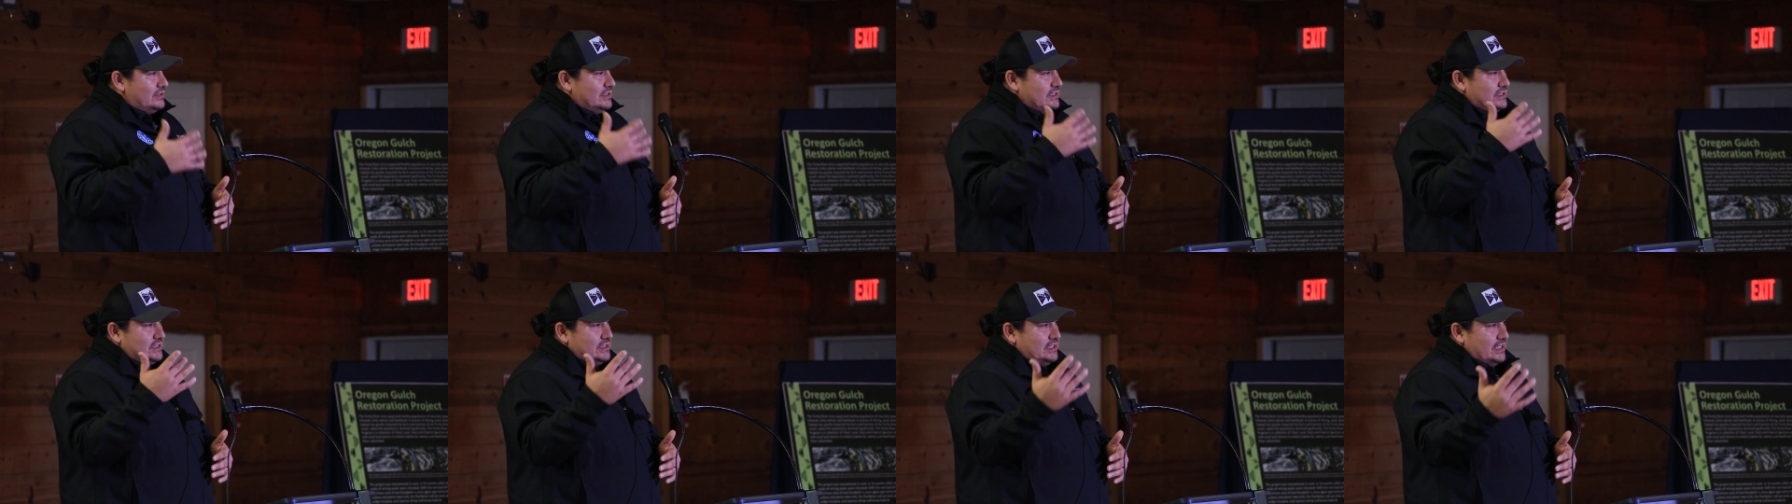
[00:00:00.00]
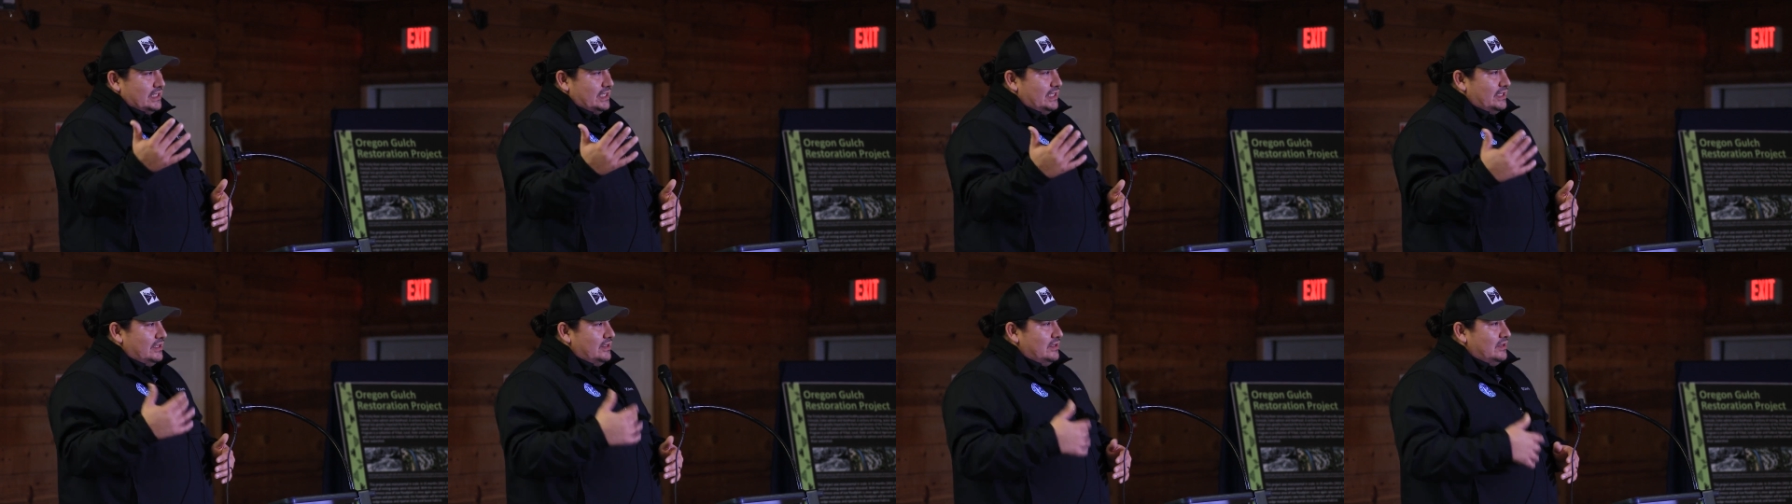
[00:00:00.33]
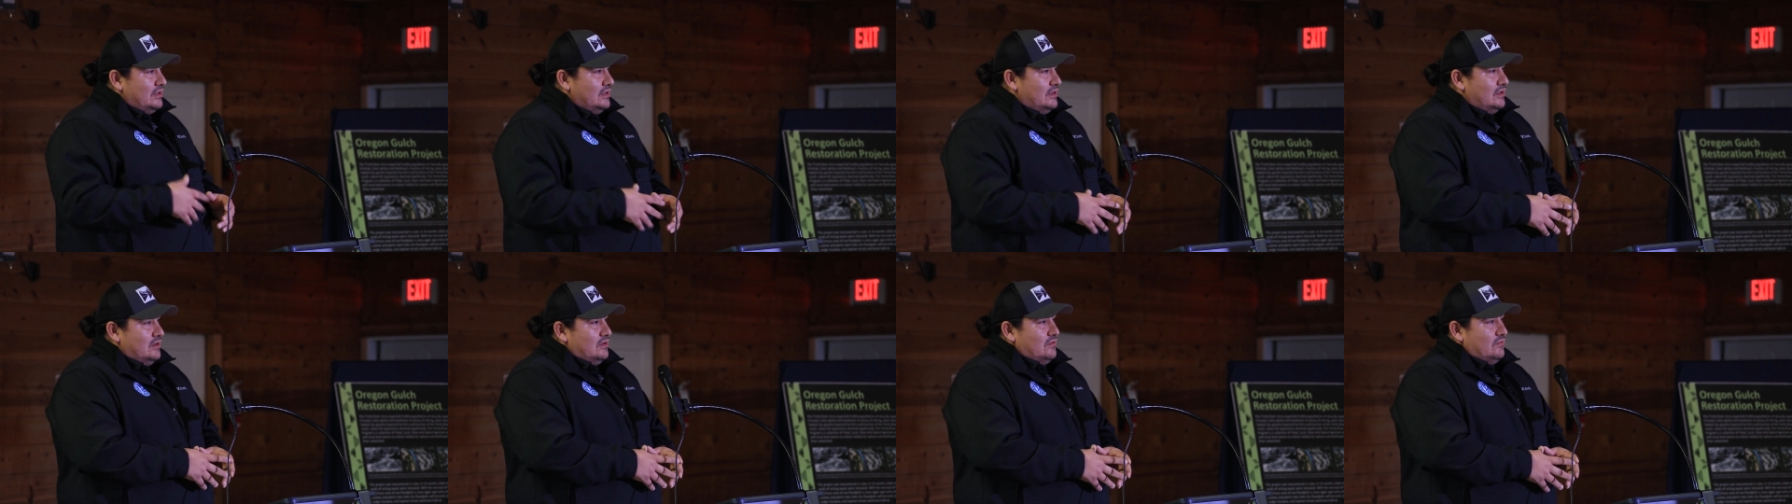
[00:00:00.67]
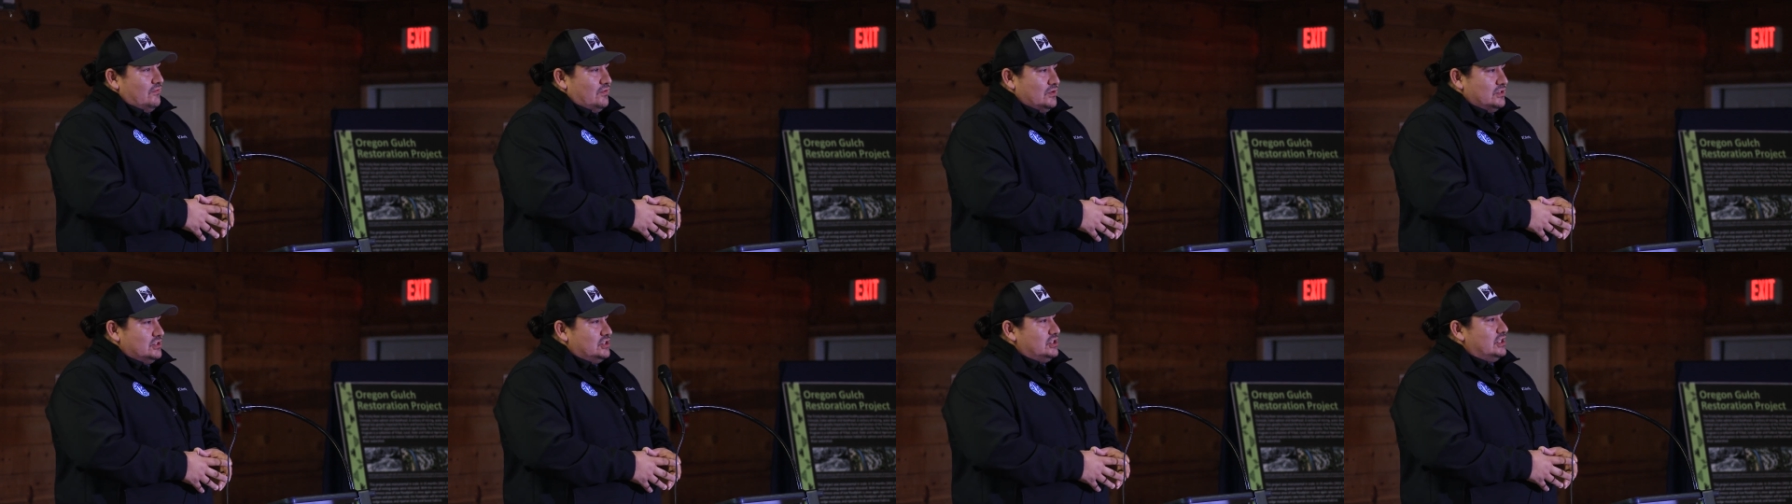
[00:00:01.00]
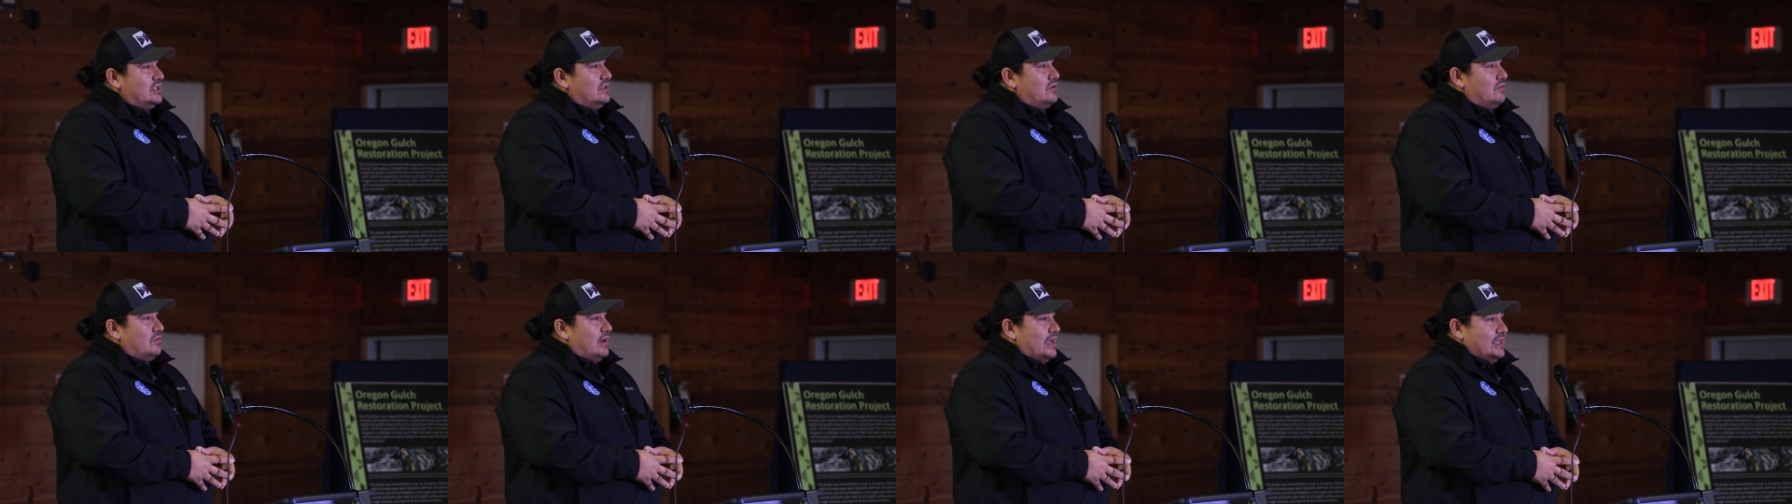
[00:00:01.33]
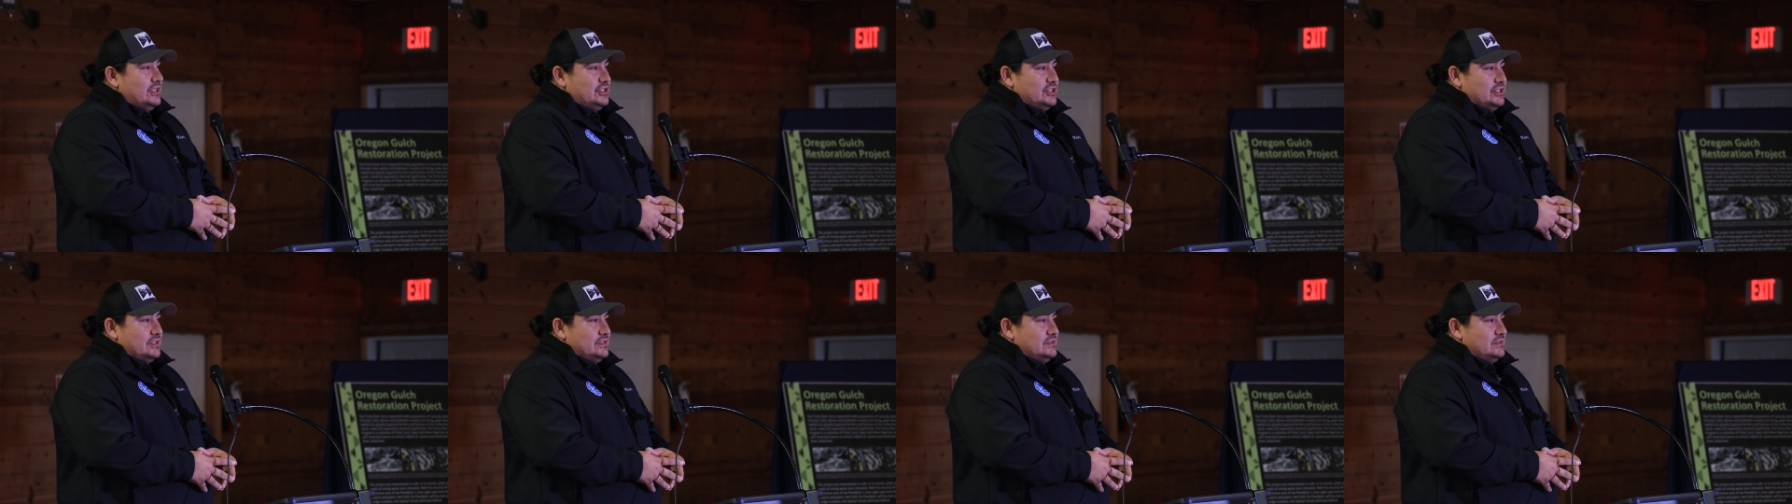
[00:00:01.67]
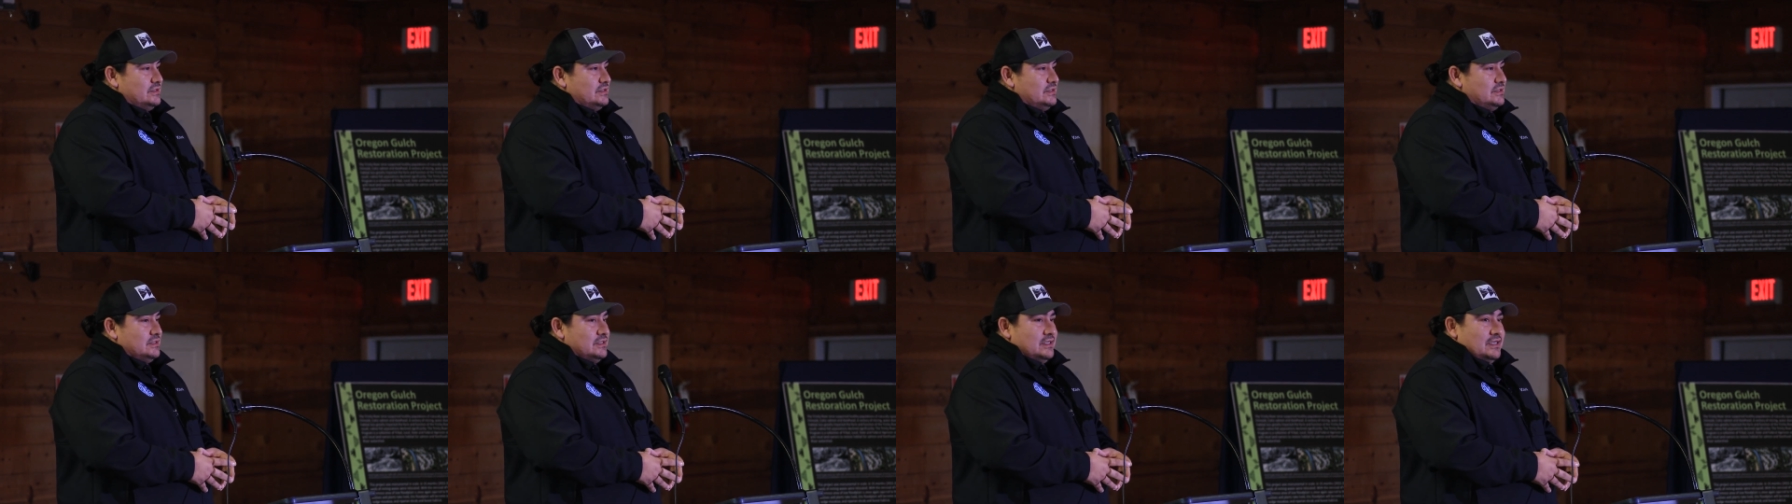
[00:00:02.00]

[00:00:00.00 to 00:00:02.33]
to see for generations.